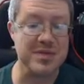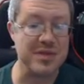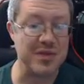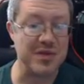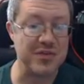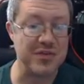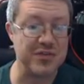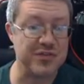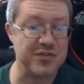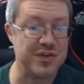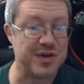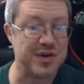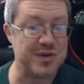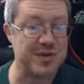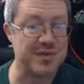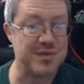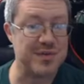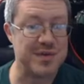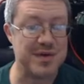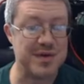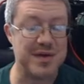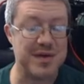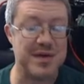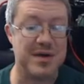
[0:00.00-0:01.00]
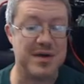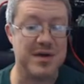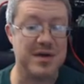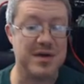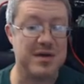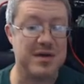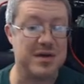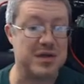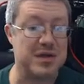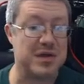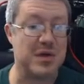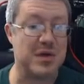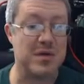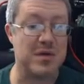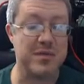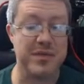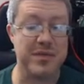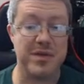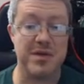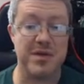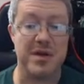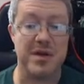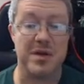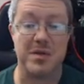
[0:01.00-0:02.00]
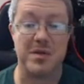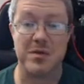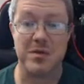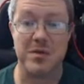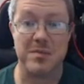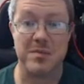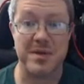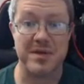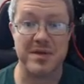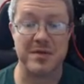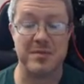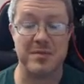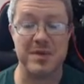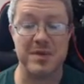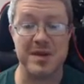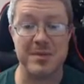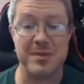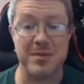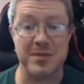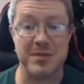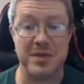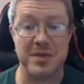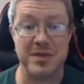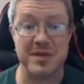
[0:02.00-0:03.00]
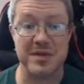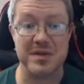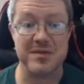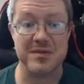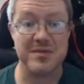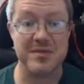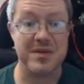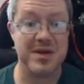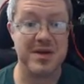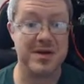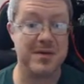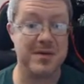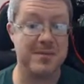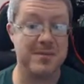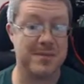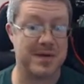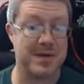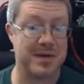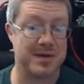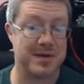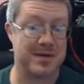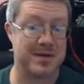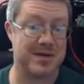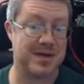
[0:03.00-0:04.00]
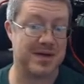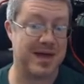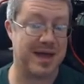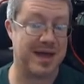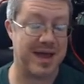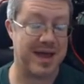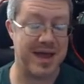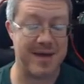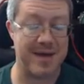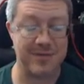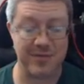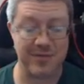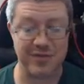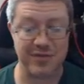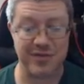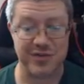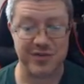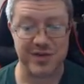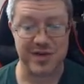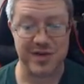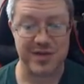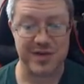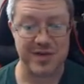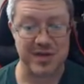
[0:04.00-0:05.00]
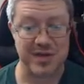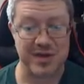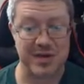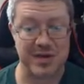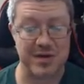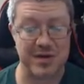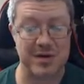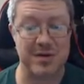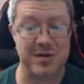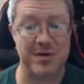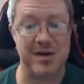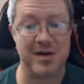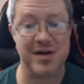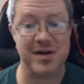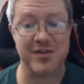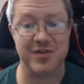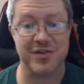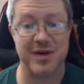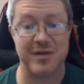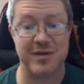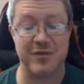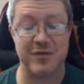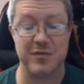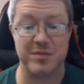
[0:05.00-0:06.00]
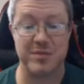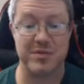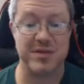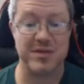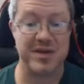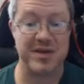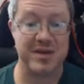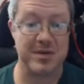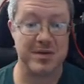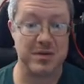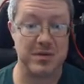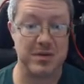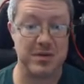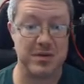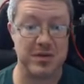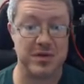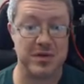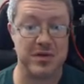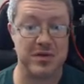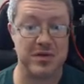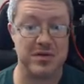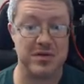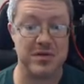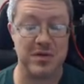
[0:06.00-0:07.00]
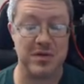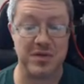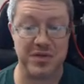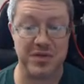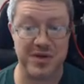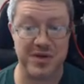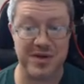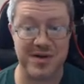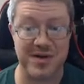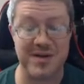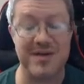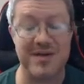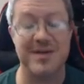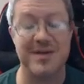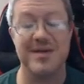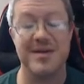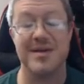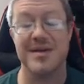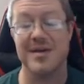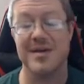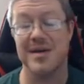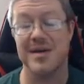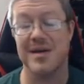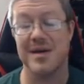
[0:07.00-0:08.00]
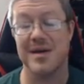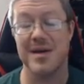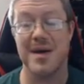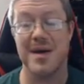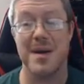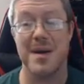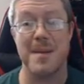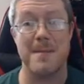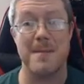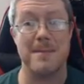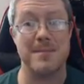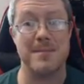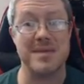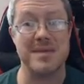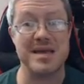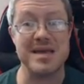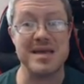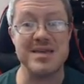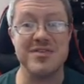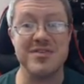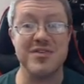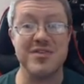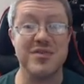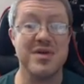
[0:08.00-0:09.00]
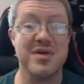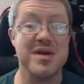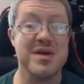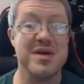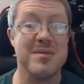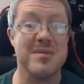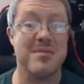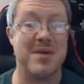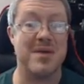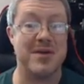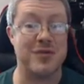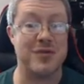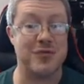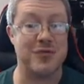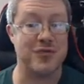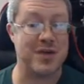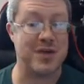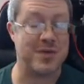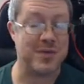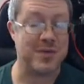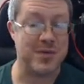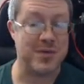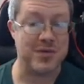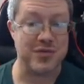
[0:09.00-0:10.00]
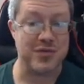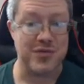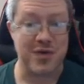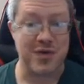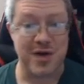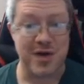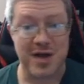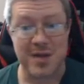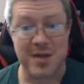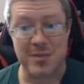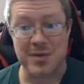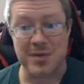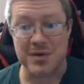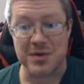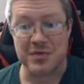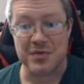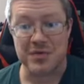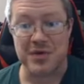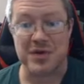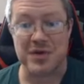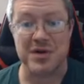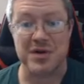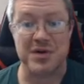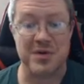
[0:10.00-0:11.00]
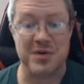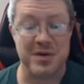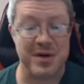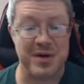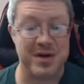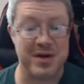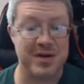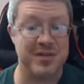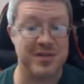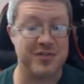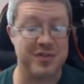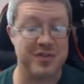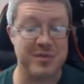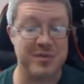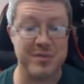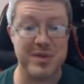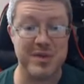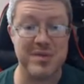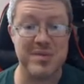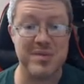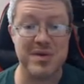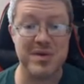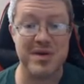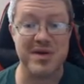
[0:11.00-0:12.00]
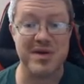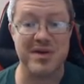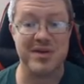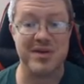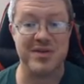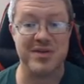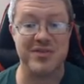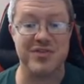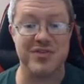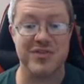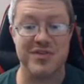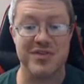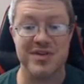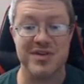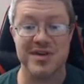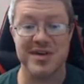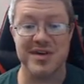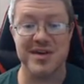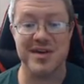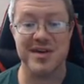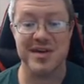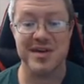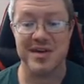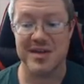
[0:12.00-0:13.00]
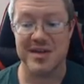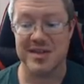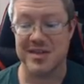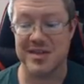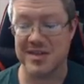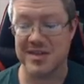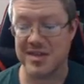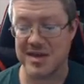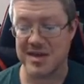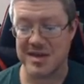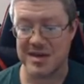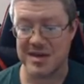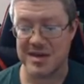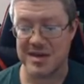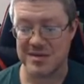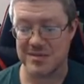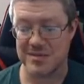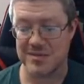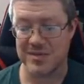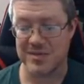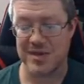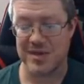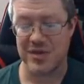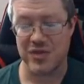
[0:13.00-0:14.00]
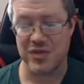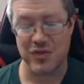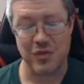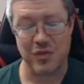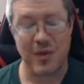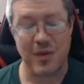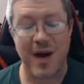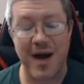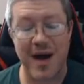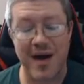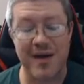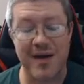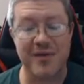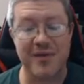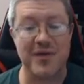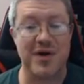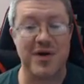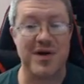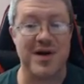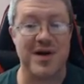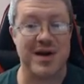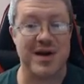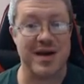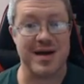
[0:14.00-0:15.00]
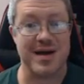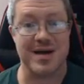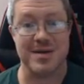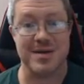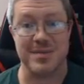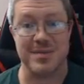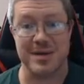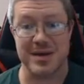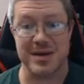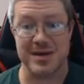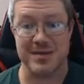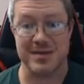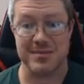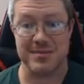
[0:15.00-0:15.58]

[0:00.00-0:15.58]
So you go over there, you learn about the people that live there, and I have to say the Ara tribes in particular, the Dolthar, easily my favorite tribe of Ara, simply because they thrive on combat.